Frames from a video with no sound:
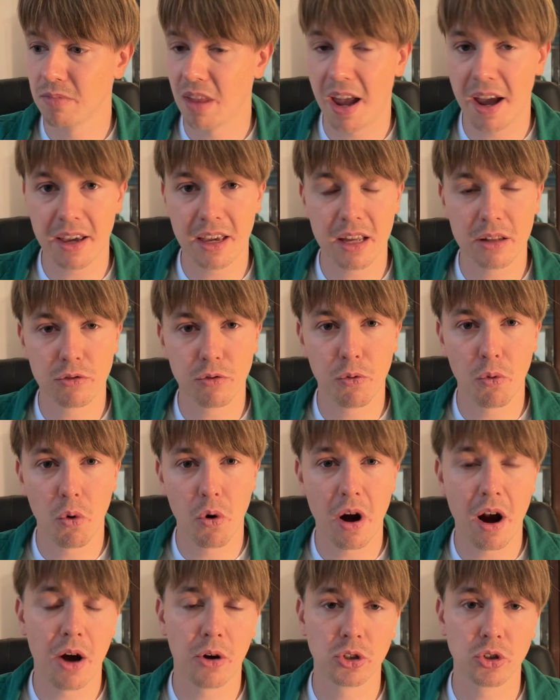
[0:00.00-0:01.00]
I get
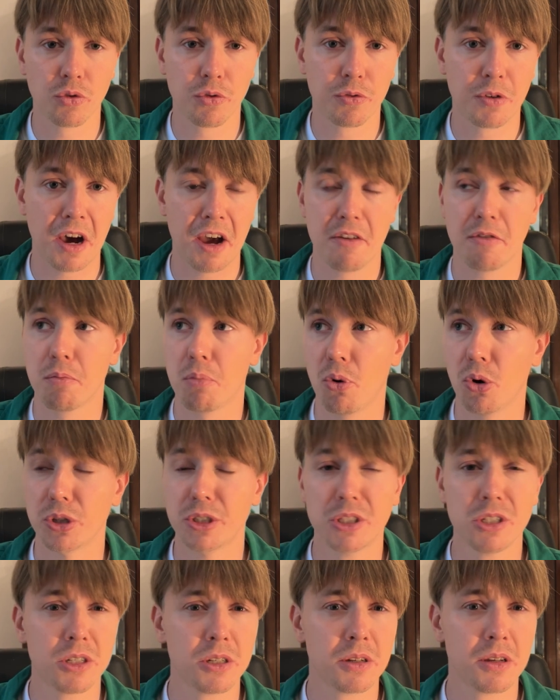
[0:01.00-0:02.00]
4 out of 5
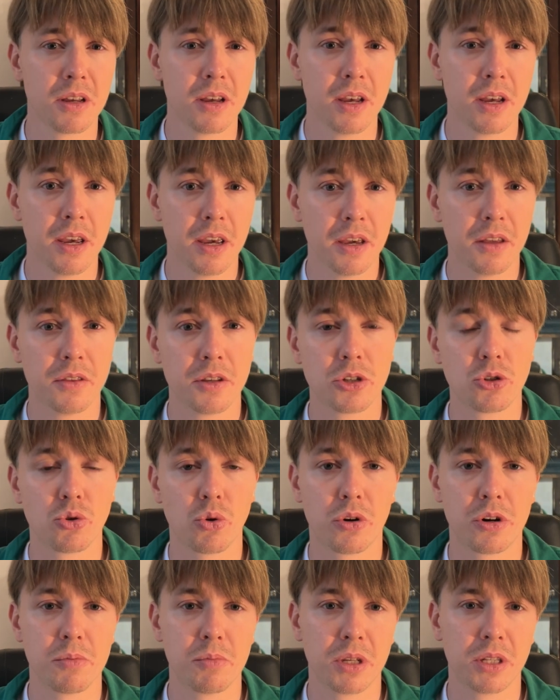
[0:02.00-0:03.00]
points in this
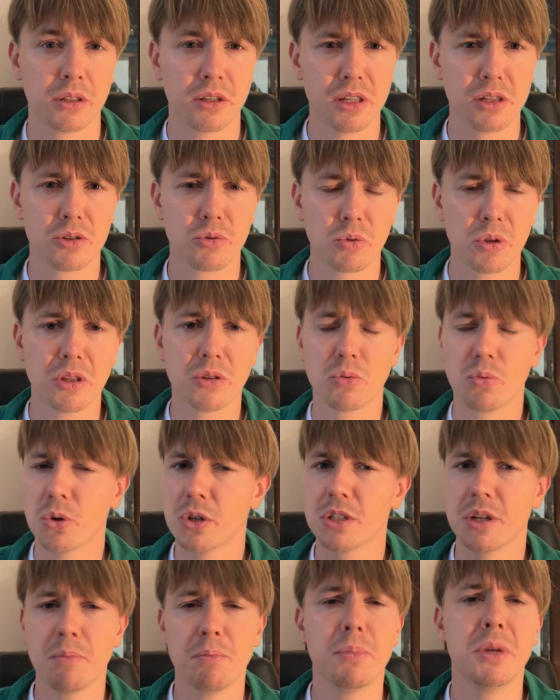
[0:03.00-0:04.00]
tournament. It
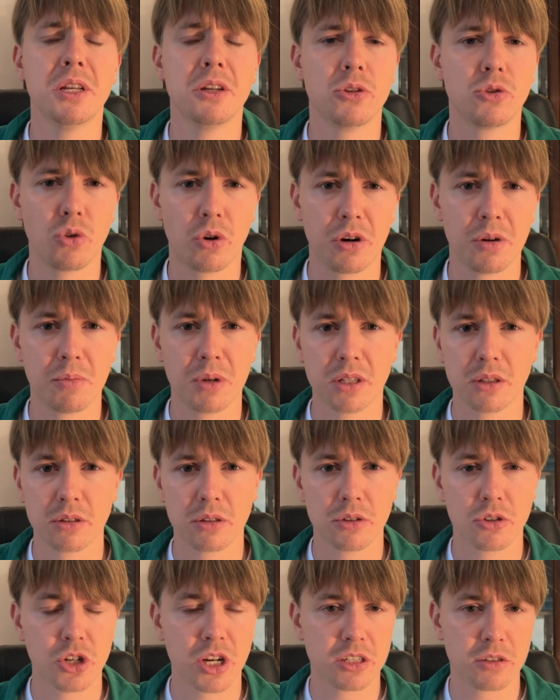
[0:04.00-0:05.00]
was a mini
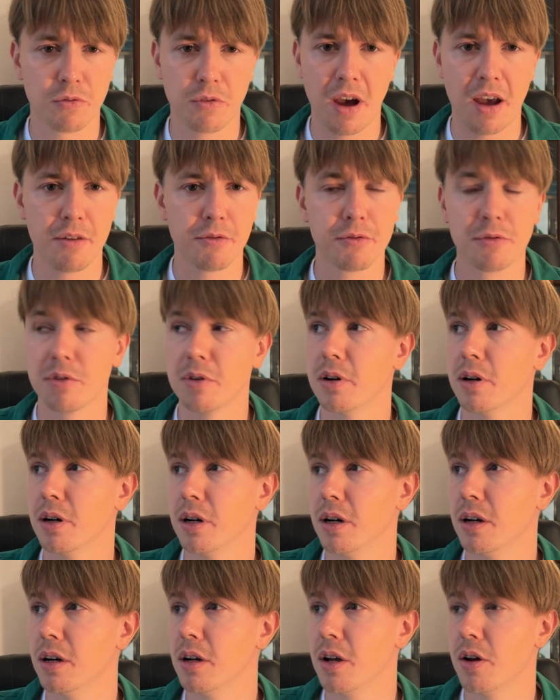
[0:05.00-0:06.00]
tournament, just
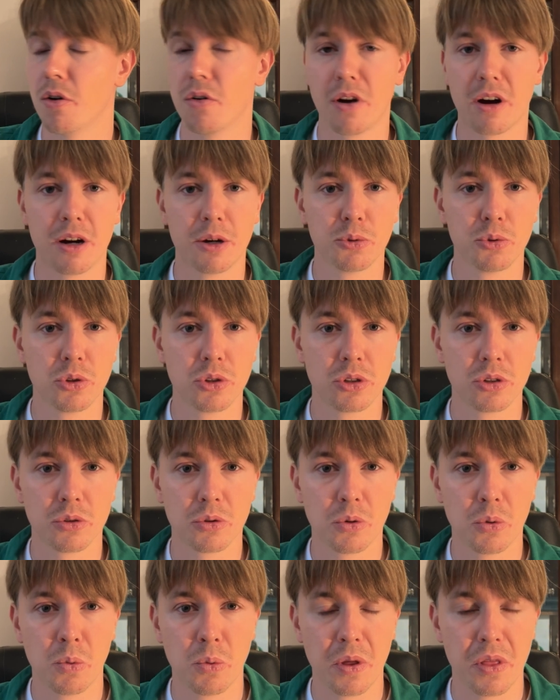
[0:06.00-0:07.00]
5 rounds
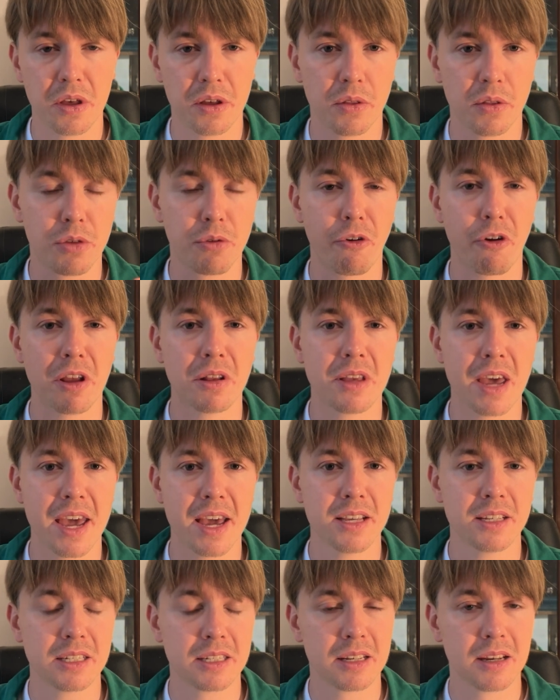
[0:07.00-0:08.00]
within 3
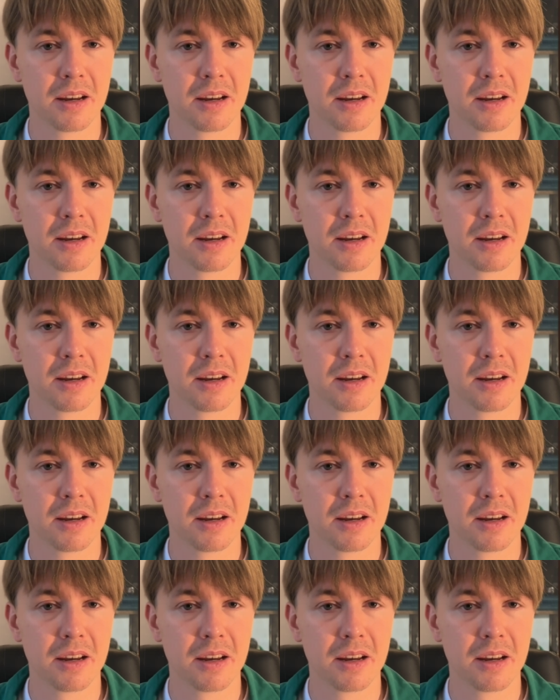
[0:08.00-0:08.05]
days.